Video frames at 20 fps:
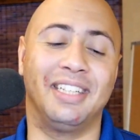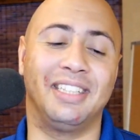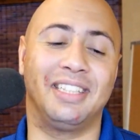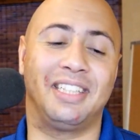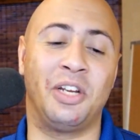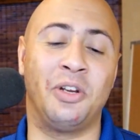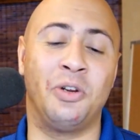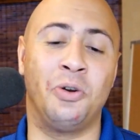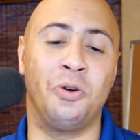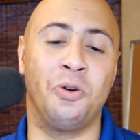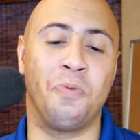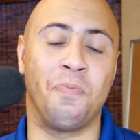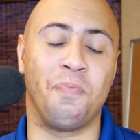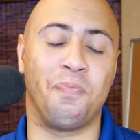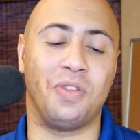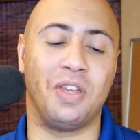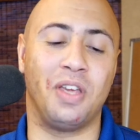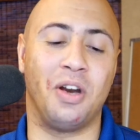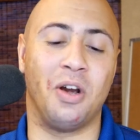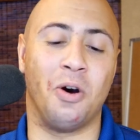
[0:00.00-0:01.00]

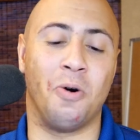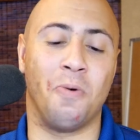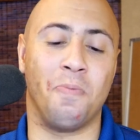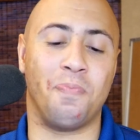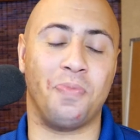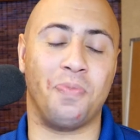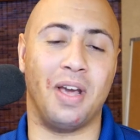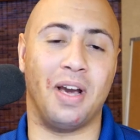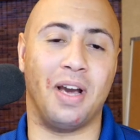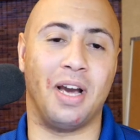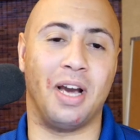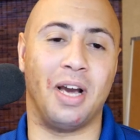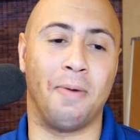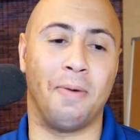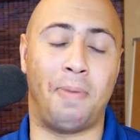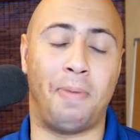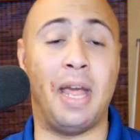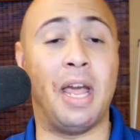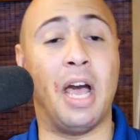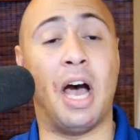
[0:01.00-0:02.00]
to
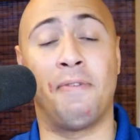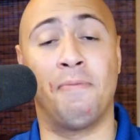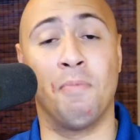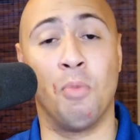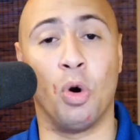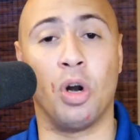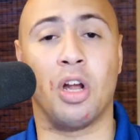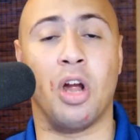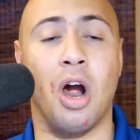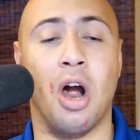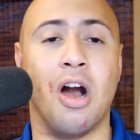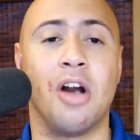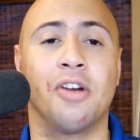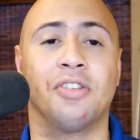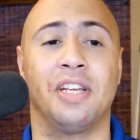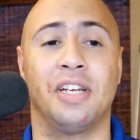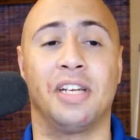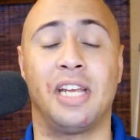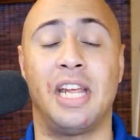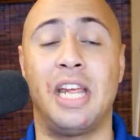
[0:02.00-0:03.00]
pay off more
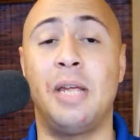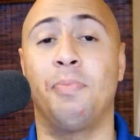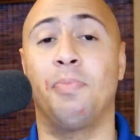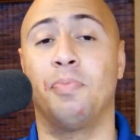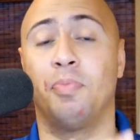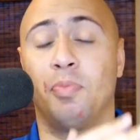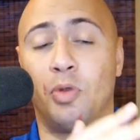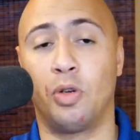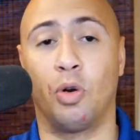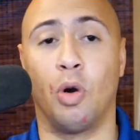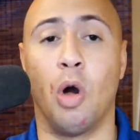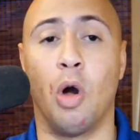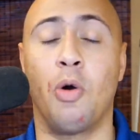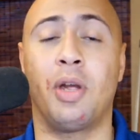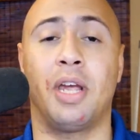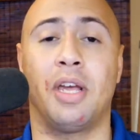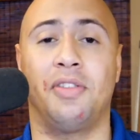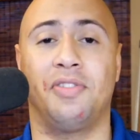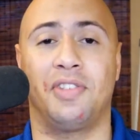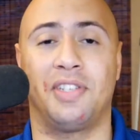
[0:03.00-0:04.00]
cards and keep
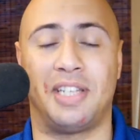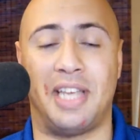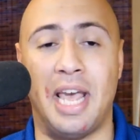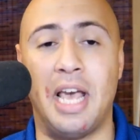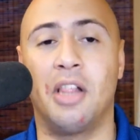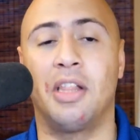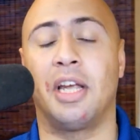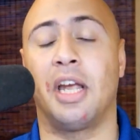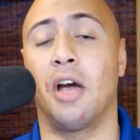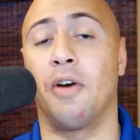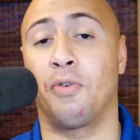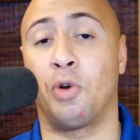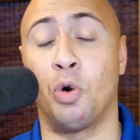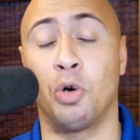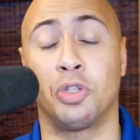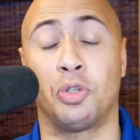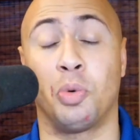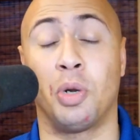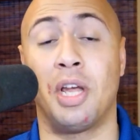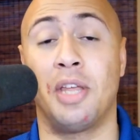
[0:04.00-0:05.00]
growing it and scaling it. Of
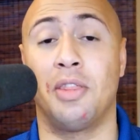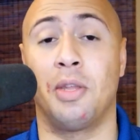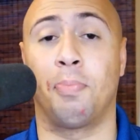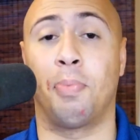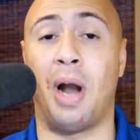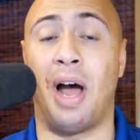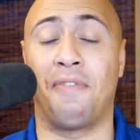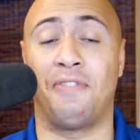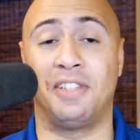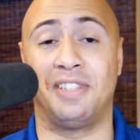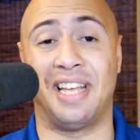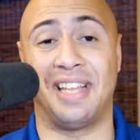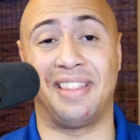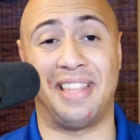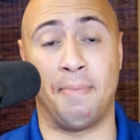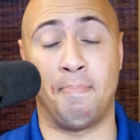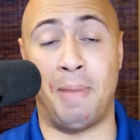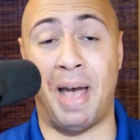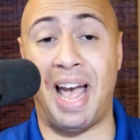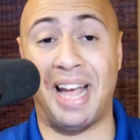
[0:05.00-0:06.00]
course, we're getting the profits at
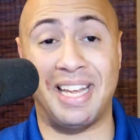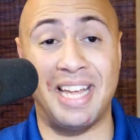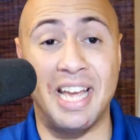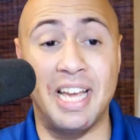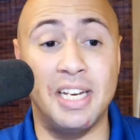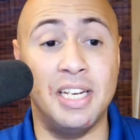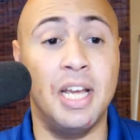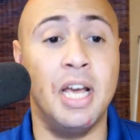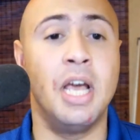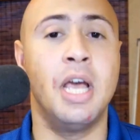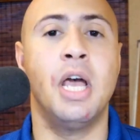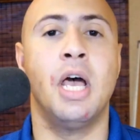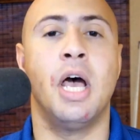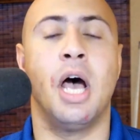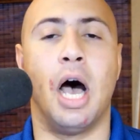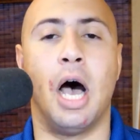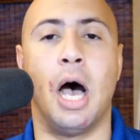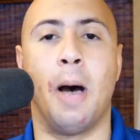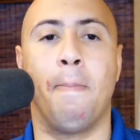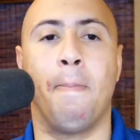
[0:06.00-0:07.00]
the back end,
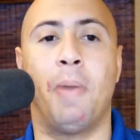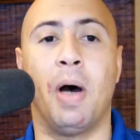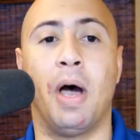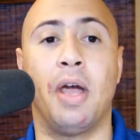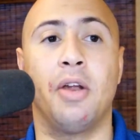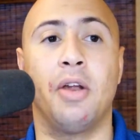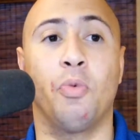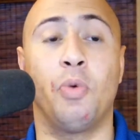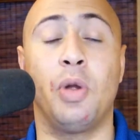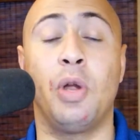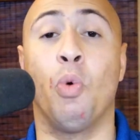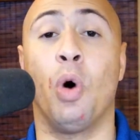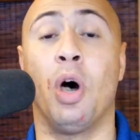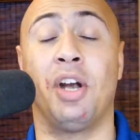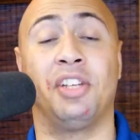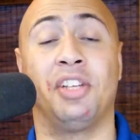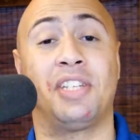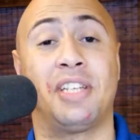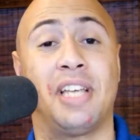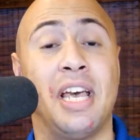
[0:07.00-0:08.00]
but we
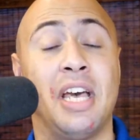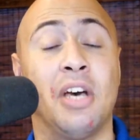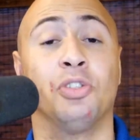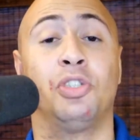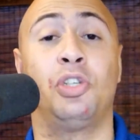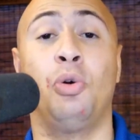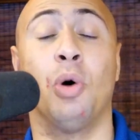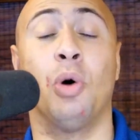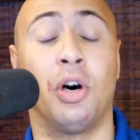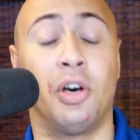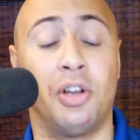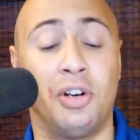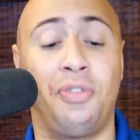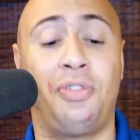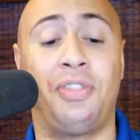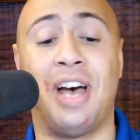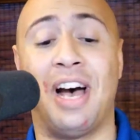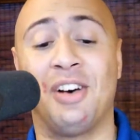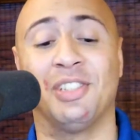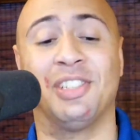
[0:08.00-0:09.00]
want to scale to
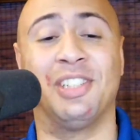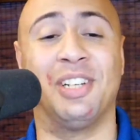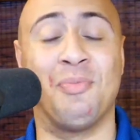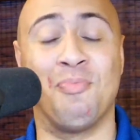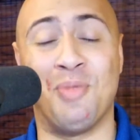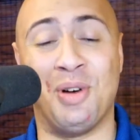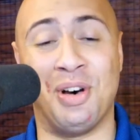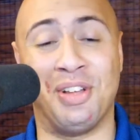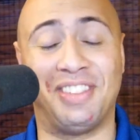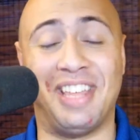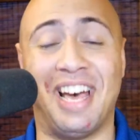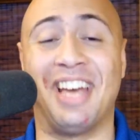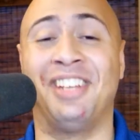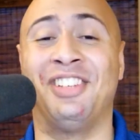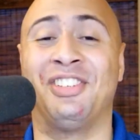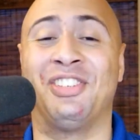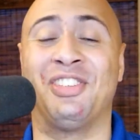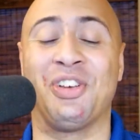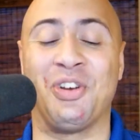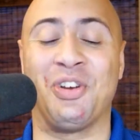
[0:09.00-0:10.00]
100,000 a month. That
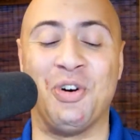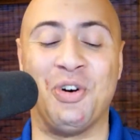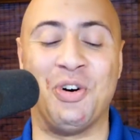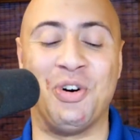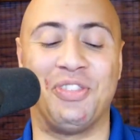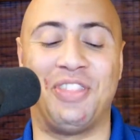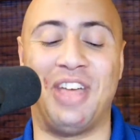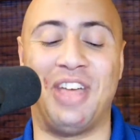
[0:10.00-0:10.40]
is the goal.